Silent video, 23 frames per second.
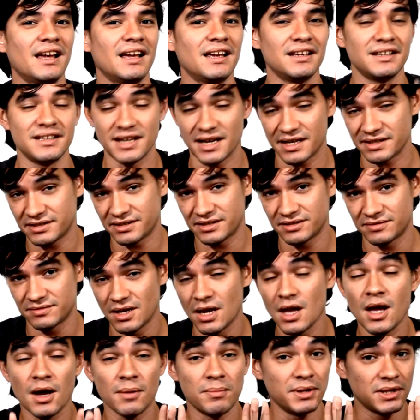Yes,
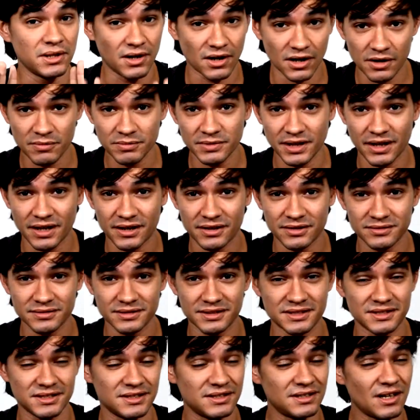but calm down,
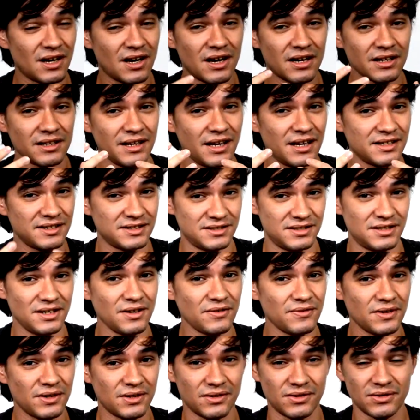it's not as
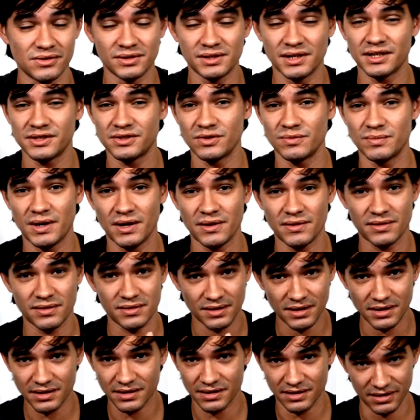difficult as you may
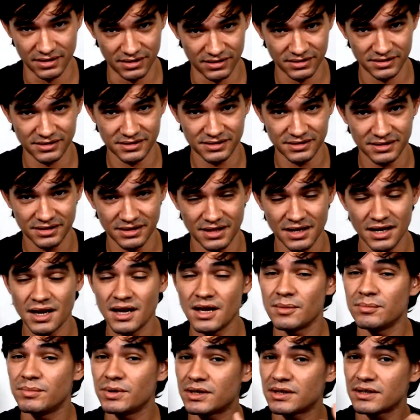think it is,
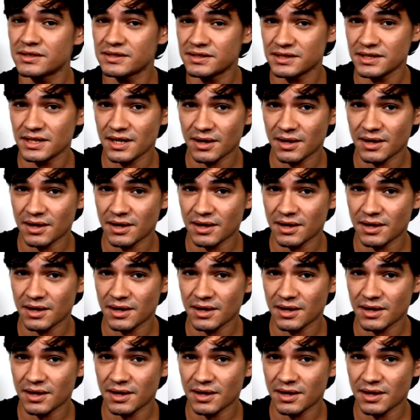because the